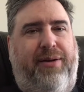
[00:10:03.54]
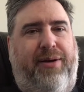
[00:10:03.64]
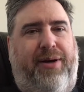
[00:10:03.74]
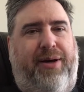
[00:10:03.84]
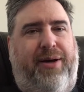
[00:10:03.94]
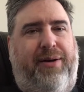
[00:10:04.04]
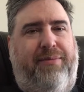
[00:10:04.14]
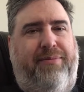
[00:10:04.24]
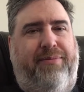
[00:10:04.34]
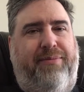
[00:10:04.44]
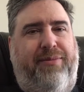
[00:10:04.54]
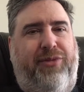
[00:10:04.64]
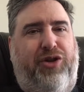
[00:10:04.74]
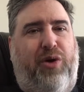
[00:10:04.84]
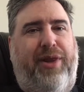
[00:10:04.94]

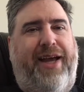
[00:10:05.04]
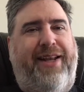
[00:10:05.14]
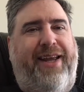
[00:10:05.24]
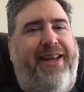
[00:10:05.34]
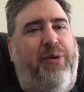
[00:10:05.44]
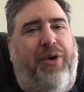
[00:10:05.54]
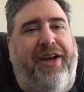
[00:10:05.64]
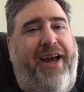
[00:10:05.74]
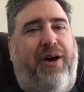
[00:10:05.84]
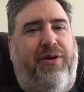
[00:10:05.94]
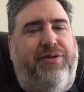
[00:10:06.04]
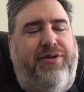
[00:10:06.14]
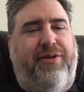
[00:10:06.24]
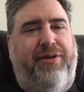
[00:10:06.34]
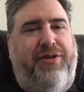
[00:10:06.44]
Don't let anyone
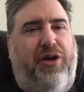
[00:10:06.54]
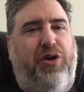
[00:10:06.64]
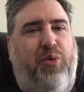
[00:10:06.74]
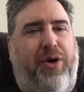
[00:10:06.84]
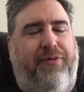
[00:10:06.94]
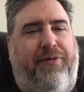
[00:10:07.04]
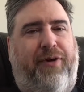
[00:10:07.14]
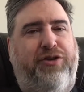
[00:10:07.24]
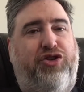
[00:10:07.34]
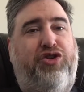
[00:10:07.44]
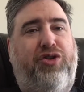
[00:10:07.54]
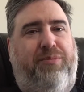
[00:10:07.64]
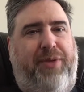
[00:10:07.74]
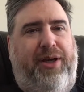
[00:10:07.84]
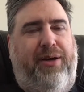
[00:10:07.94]
else tell you what fun
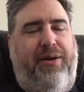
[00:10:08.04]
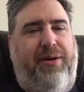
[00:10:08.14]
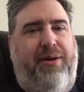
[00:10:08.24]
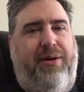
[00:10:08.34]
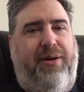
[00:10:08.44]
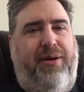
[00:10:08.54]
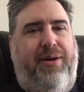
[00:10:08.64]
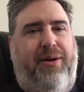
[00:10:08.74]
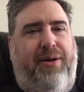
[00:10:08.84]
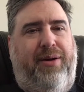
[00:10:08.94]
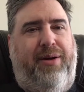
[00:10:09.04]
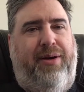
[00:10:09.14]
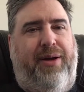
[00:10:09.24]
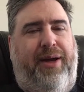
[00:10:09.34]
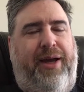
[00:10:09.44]
should be.
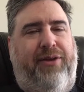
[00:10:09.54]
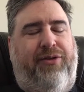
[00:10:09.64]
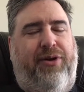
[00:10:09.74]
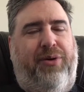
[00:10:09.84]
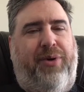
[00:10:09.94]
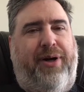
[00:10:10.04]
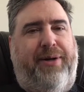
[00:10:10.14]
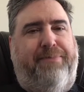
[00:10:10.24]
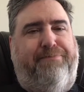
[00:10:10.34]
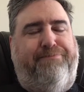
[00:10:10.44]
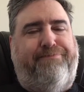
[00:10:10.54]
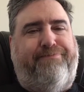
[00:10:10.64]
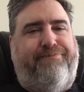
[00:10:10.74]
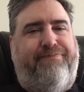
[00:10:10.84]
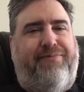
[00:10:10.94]
And so,
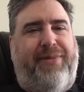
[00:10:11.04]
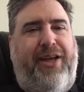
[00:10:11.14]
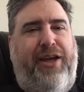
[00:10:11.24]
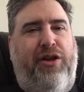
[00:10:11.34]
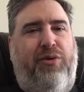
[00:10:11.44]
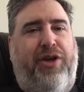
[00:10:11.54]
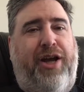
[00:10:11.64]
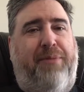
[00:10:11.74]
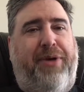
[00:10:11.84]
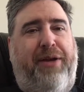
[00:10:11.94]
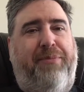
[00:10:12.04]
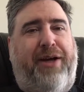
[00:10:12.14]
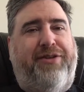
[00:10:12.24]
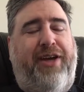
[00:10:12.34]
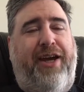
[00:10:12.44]
the company, by
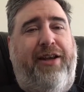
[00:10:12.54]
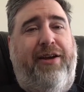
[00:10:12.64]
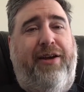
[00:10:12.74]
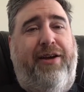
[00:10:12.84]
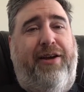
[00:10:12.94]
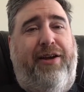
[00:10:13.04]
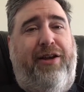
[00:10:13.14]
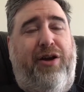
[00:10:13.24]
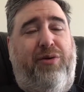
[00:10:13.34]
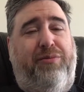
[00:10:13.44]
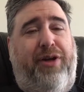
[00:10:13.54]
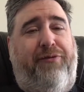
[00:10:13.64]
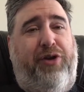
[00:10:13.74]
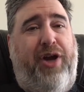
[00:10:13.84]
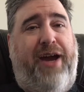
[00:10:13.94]
saying, if
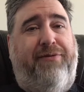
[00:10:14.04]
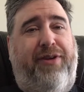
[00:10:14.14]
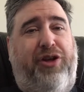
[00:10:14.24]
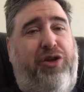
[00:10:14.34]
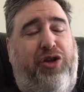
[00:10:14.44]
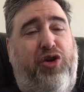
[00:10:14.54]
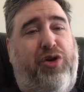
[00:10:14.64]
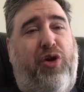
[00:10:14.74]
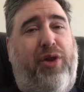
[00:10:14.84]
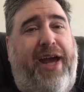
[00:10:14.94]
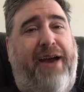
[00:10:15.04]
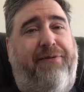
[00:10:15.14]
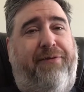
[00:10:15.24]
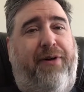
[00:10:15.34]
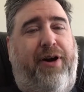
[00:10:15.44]
you can only have
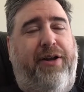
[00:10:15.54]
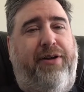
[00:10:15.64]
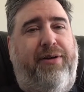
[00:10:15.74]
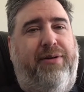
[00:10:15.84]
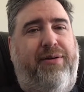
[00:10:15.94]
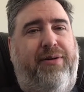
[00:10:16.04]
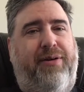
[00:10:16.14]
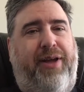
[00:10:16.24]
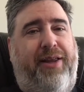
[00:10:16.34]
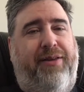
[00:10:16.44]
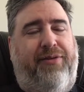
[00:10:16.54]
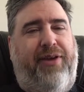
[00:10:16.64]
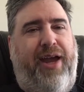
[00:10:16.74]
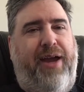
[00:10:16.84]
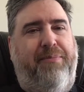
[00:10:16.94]
fun in this
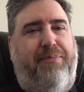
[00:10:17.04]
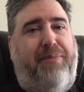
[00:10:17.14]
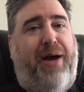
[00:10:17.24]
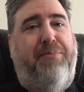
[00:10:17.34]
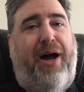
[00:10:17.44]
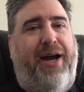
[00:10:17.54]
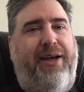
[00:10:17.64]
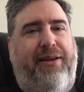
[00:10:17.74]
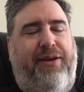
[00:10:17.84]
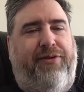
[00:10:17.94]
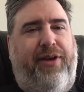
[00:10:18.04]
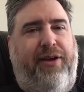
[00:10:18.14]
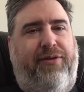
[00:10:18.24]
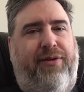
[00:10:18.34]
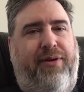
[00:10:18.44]
game by buying these things.